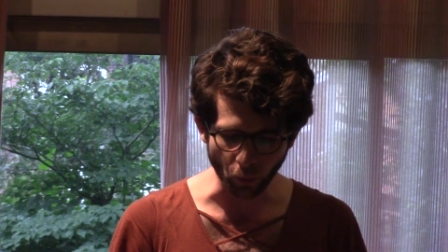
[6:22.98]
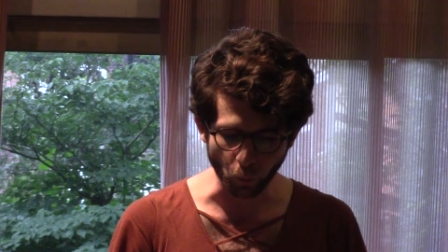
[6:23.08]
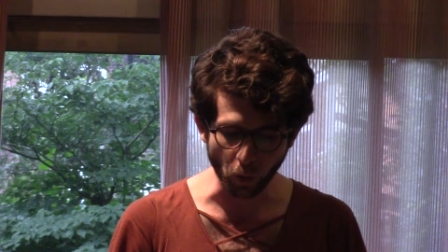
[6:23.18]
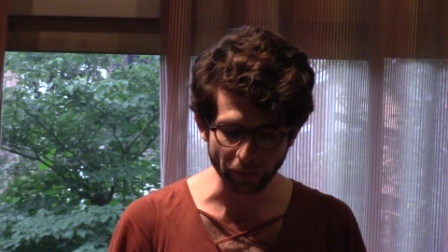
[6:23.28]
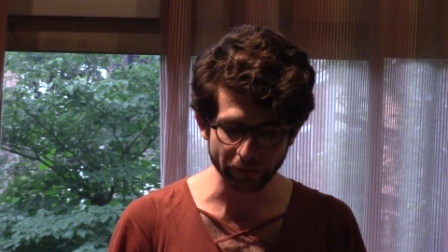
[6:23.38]

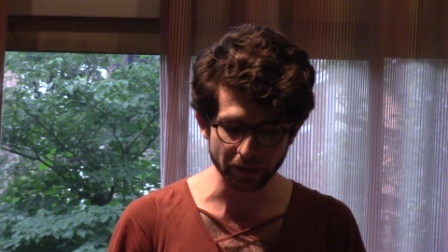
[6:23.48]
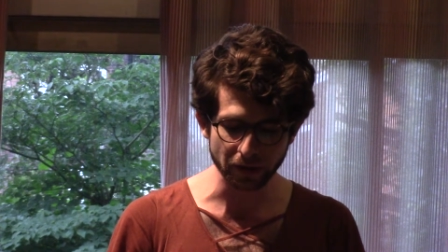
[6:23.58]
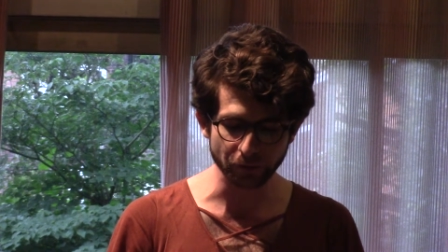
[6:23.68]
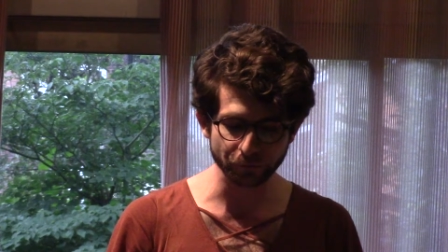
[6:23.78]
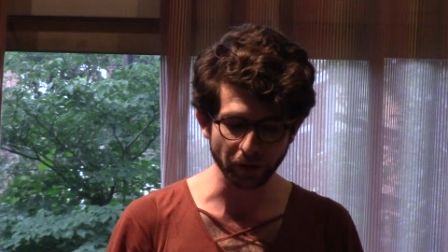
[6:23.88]
what
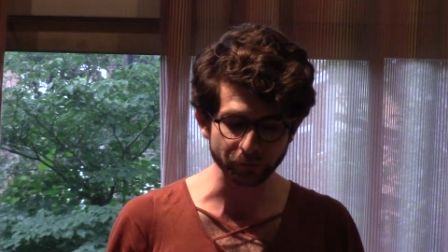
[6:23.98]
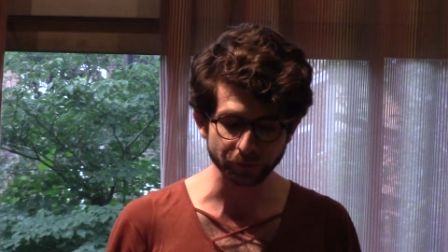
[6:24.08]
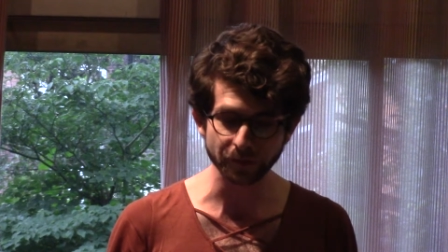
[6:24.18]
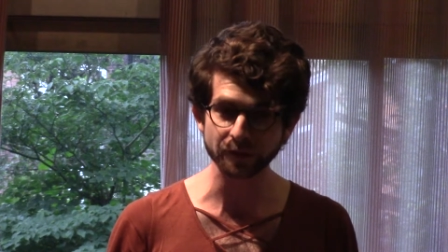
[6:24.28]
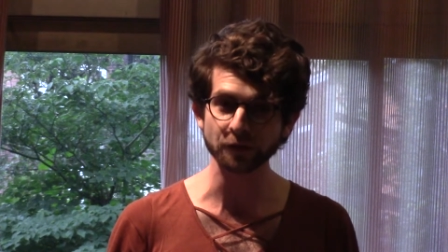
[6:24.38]
the Fight for
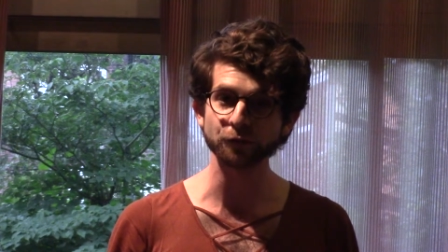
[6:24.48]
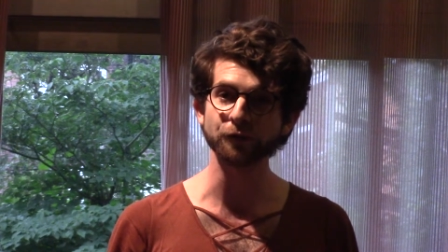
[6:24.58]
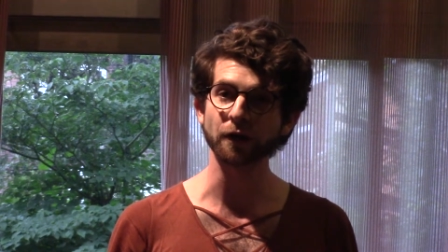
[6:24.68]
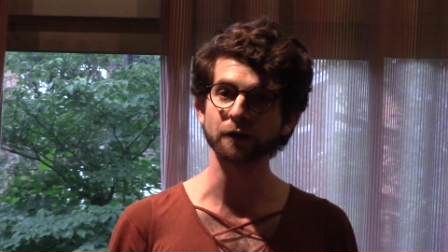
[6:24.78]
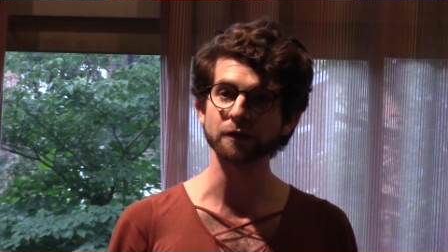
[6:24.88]
15 and
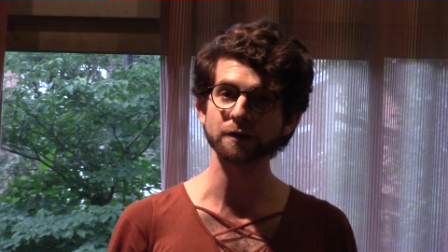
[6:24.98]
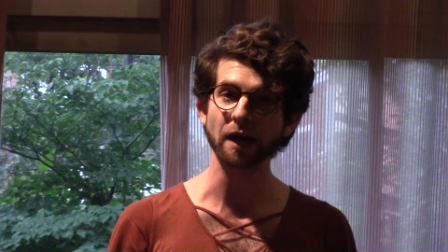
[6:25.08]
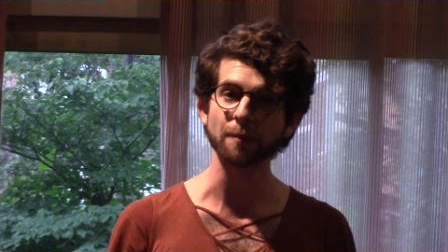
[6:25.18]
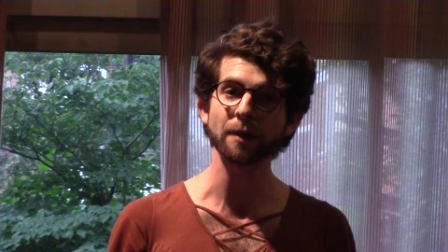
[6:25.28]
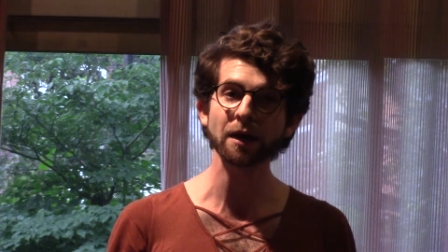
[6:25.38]
Fairness
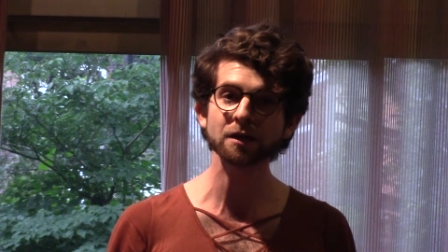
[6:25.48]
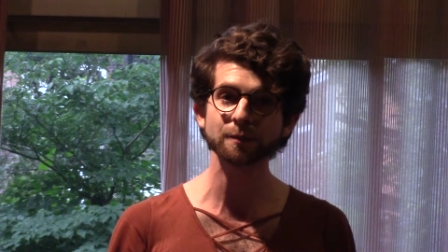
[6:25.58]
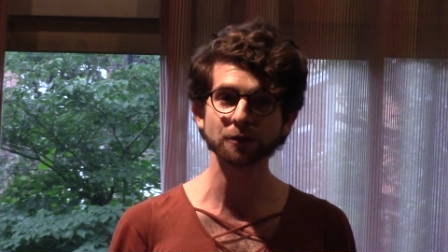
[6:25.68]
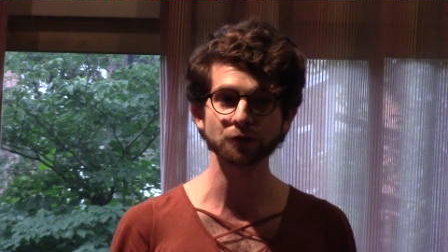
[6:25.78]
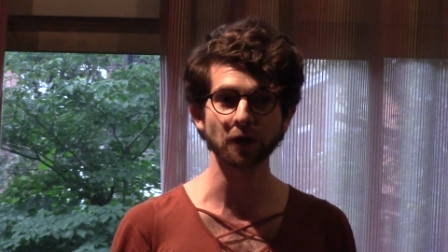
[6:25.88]
campaign has
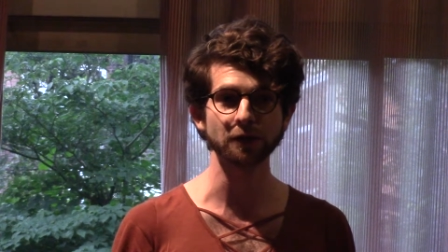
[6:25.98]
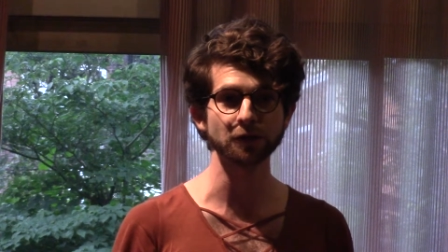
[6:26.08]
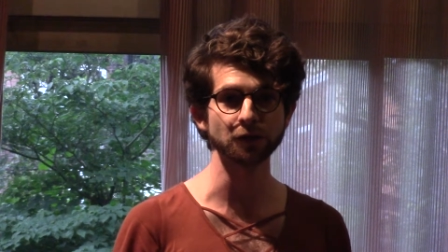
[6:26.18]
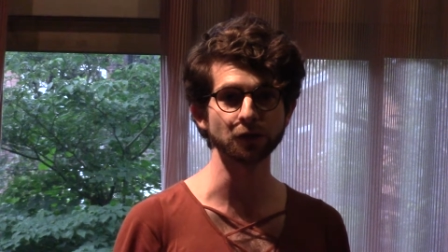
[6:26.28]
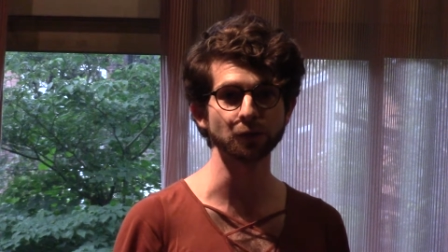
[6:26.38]
been trying
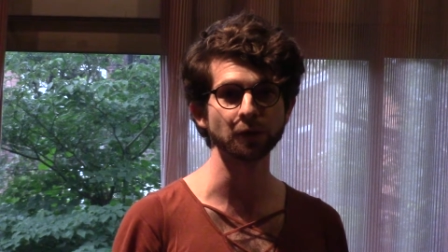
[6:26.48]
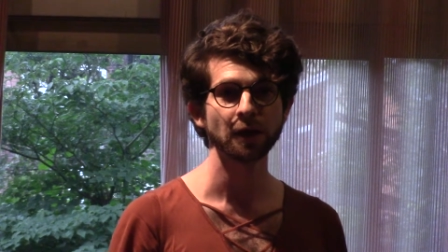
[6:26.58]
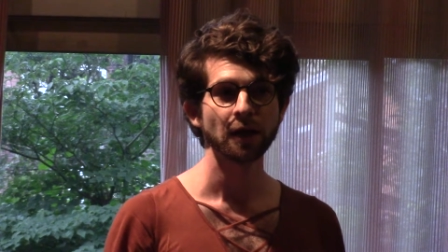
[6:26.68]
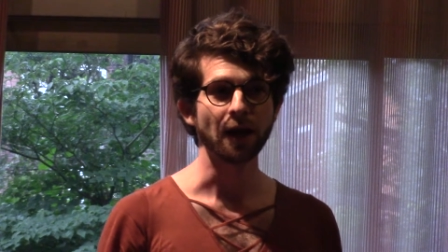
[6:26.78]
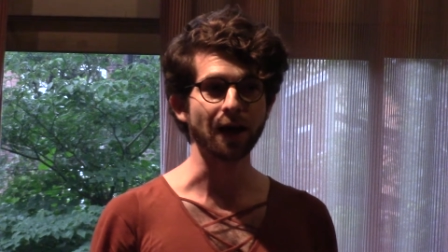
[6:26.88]
to do
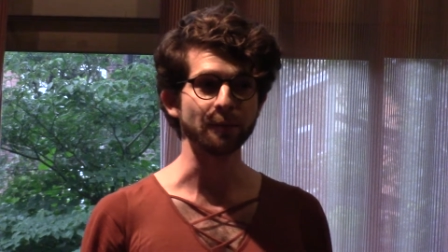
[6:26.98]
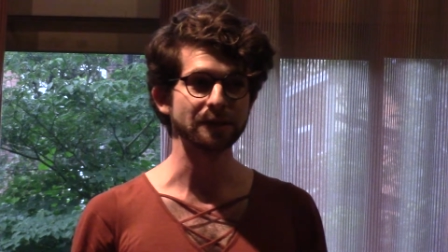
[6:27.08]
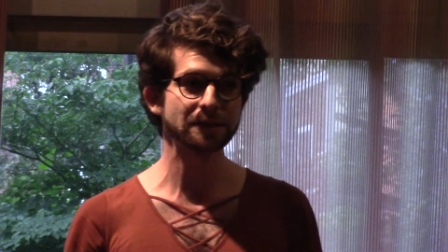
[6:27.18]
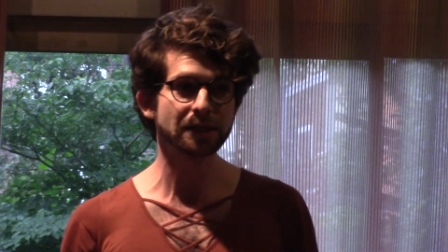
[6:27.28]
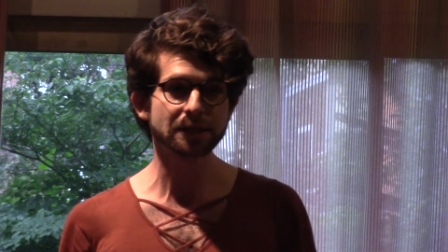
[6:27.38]

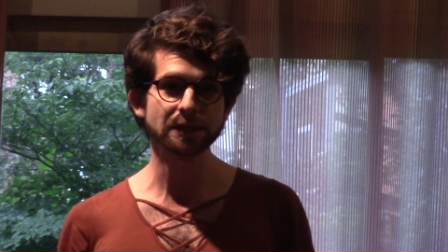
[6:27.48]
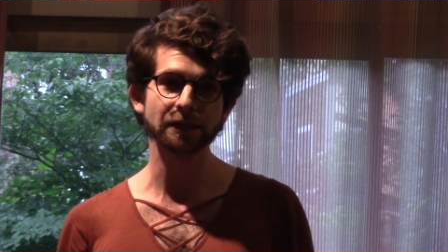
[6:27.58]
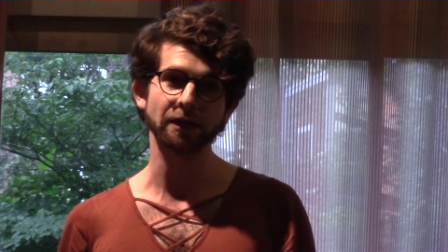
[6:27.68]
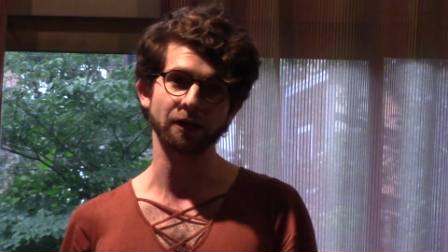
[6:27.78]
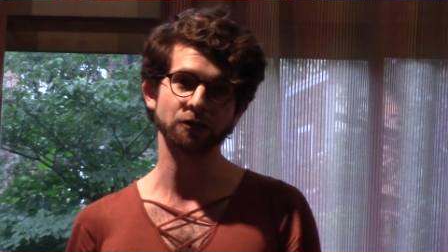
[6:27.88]
since the
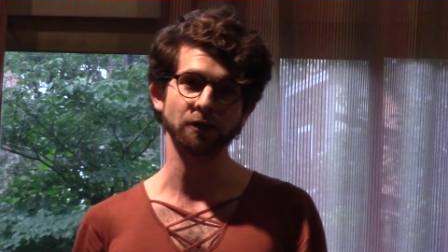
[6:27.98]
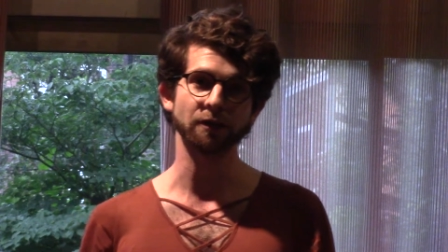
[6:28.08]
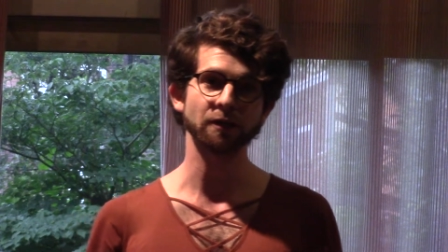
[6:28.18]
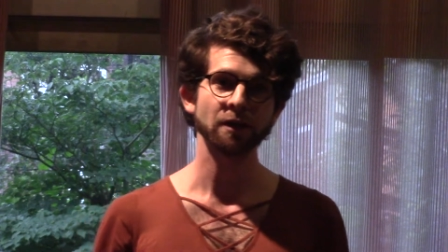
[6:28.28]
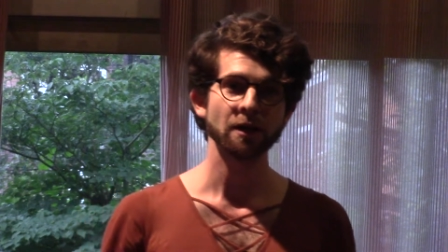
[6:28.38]

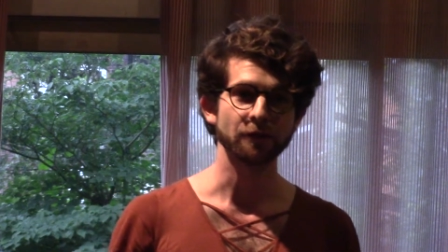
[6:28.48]
election,